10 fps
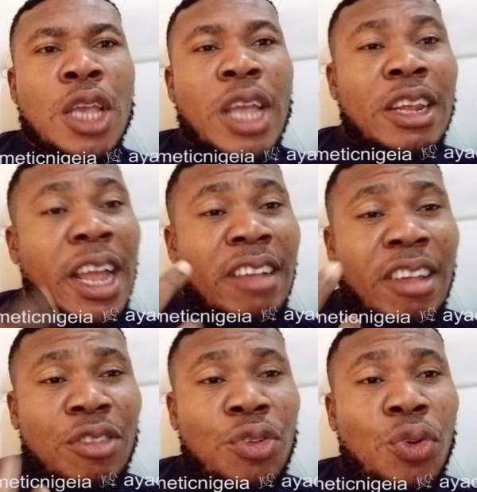Like
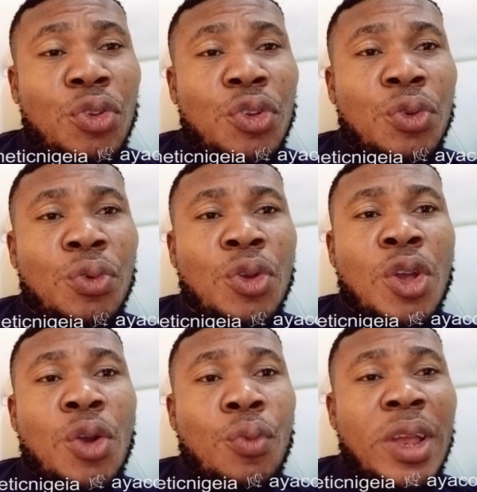as I told you,
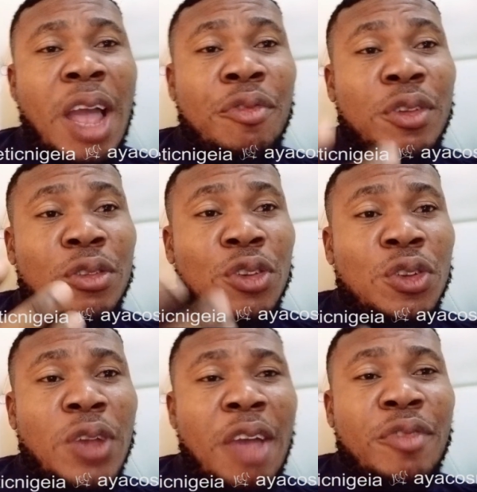
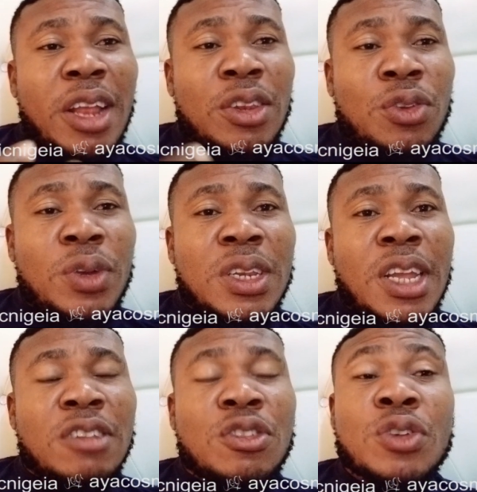after doing
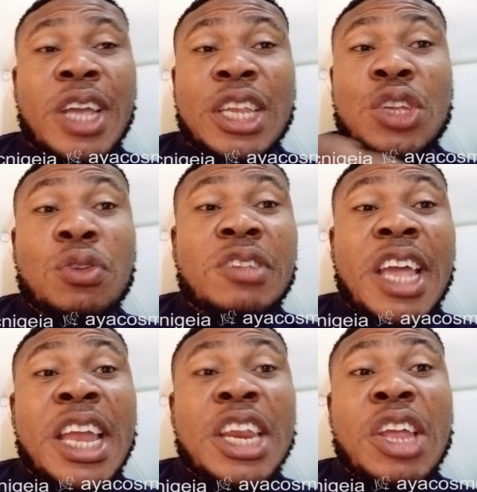this, you can
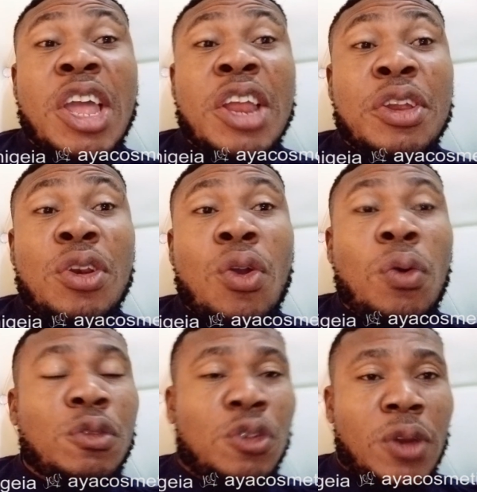use any
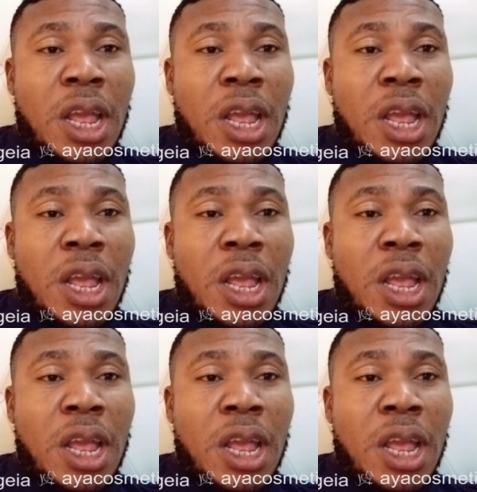lotion.